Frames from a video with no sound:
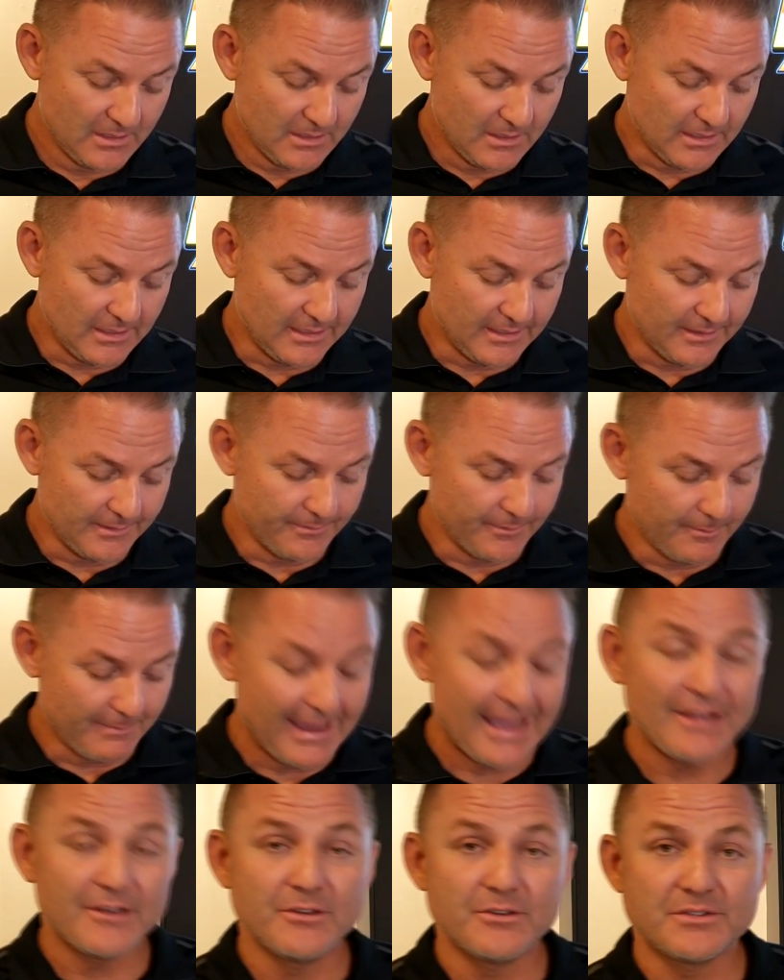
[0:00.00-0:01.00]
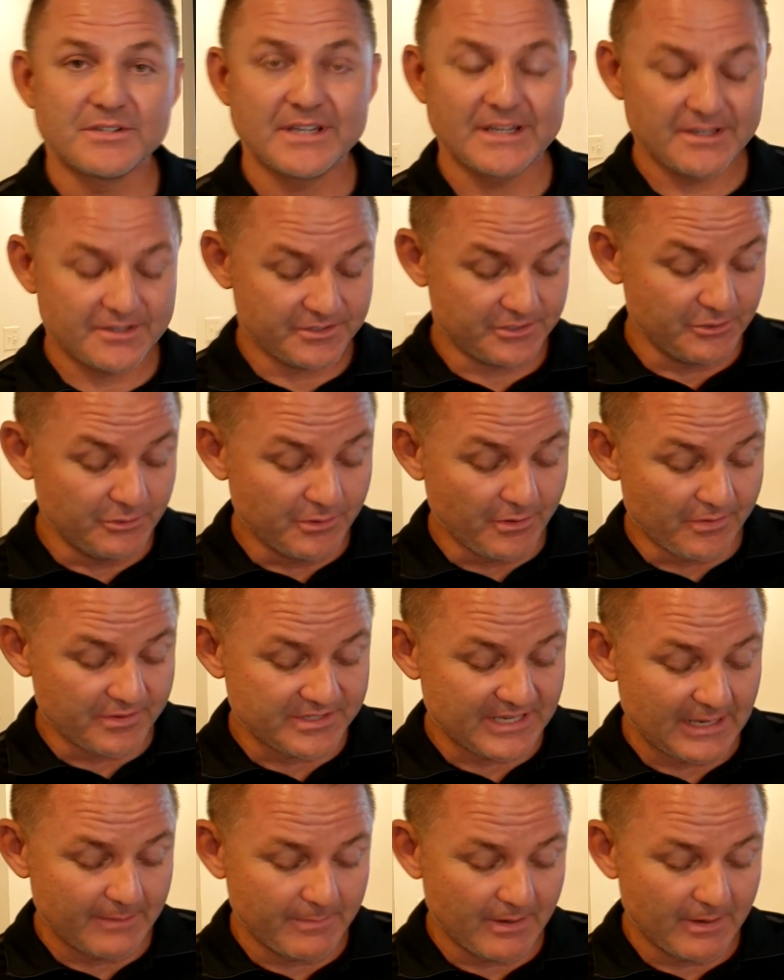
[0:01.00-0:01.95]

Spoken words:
The bad news is, due to the St.